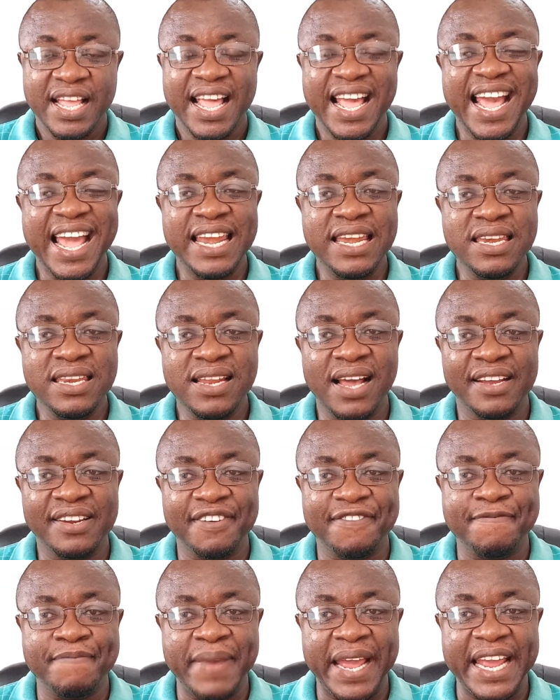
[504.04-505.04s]
A lot
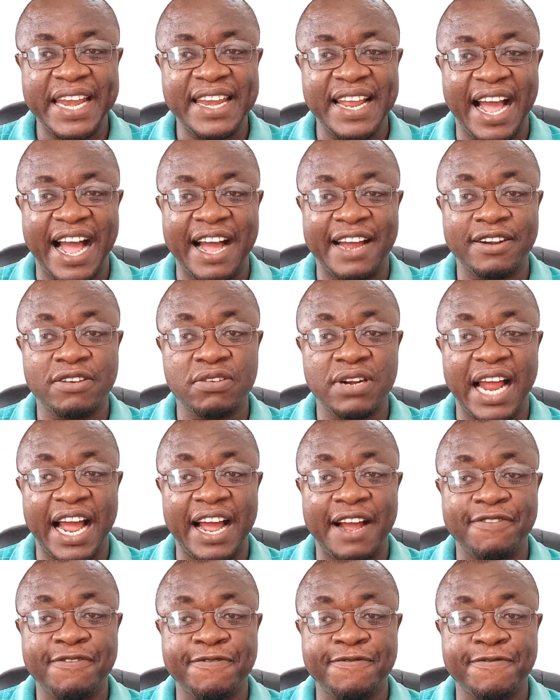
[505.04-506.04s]
of men
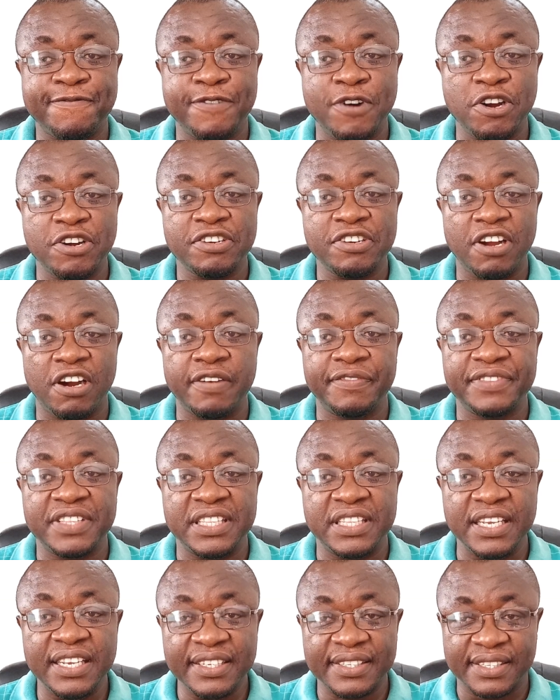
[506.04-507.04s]
are fond
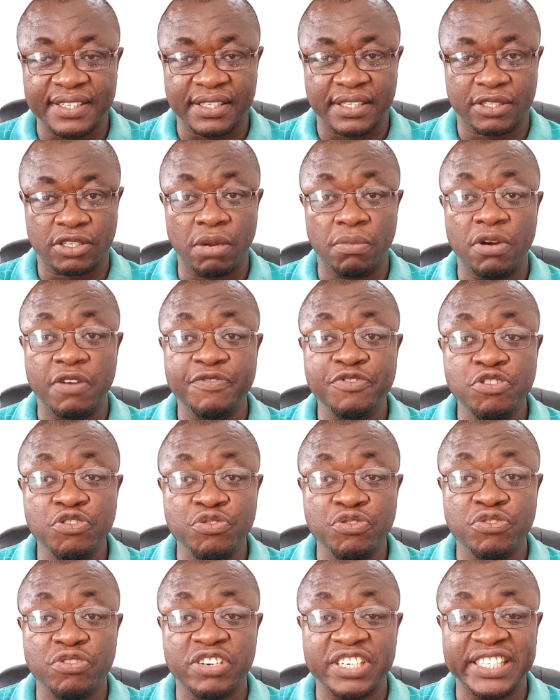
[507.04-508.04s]
of this. Some of
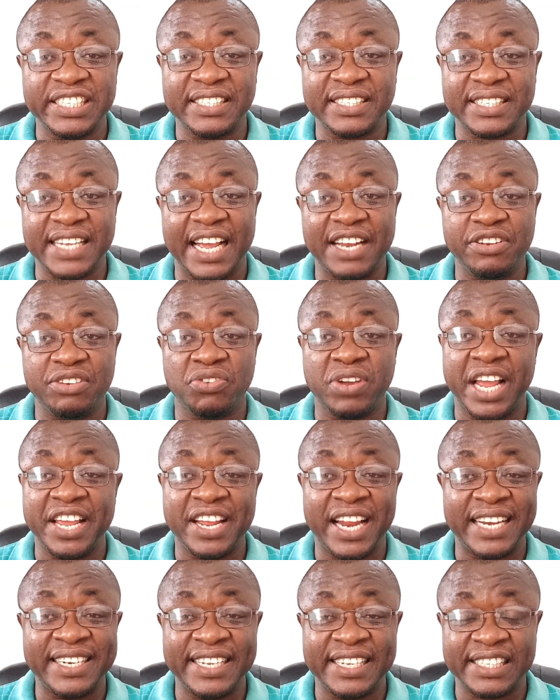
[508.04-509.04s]
you understand, you can
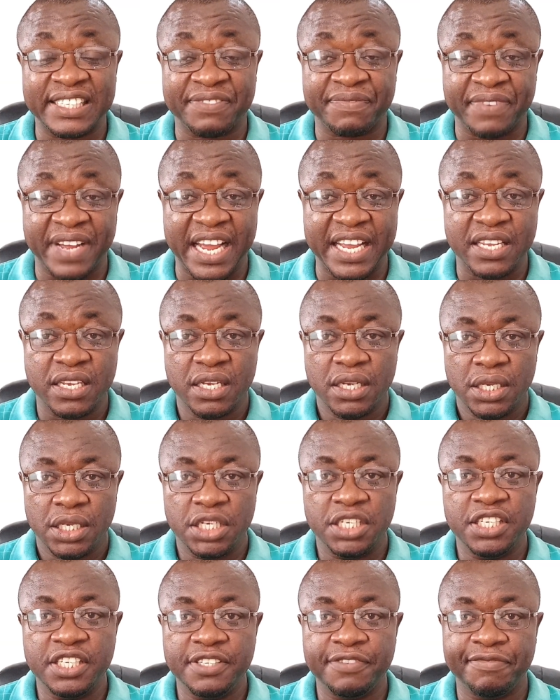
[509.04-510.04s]
identify
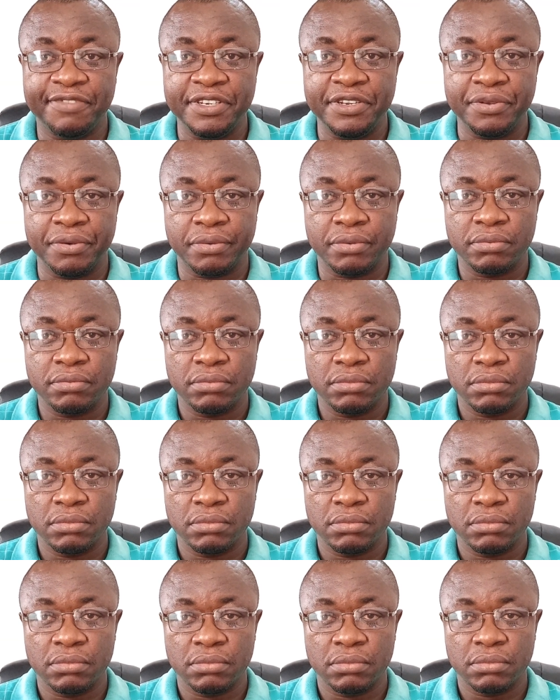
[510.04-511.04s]
in this video.
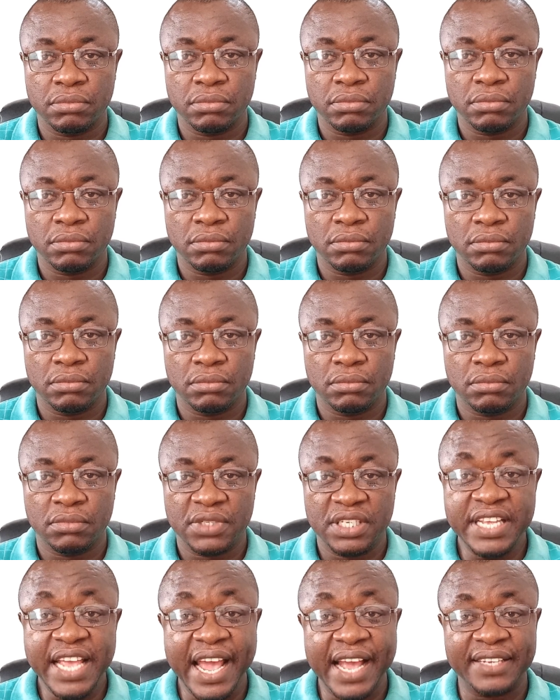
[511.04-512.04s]

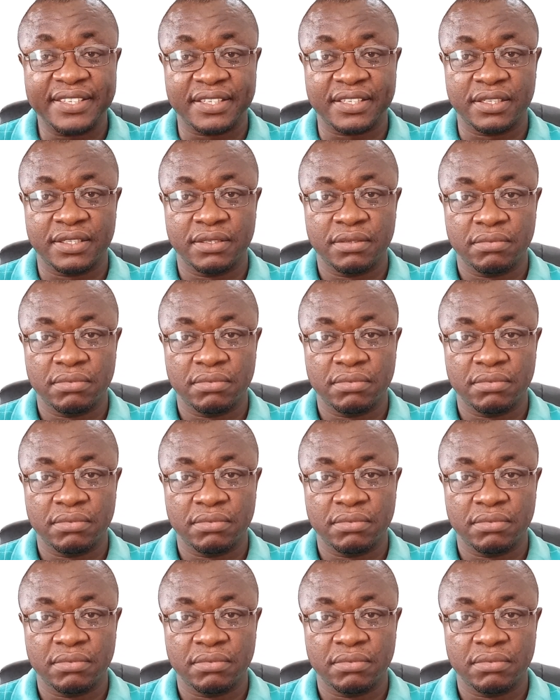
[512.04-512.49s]
Yes.